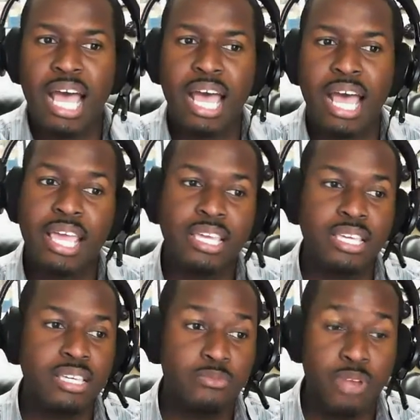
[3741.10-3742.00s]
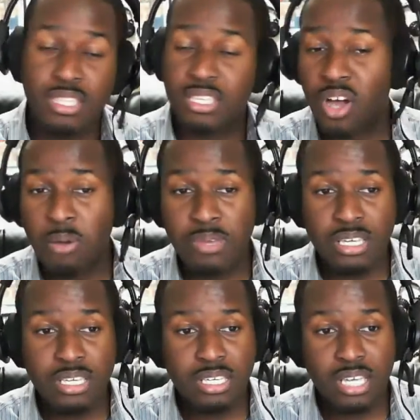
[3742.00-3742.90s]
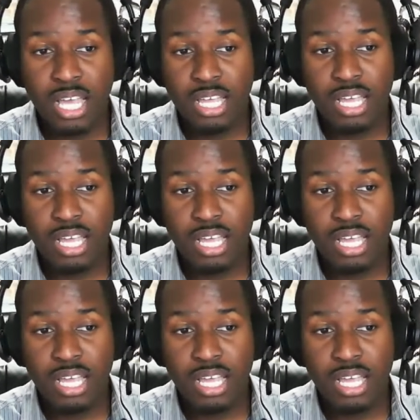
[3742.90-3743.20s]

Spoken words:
I read the comic.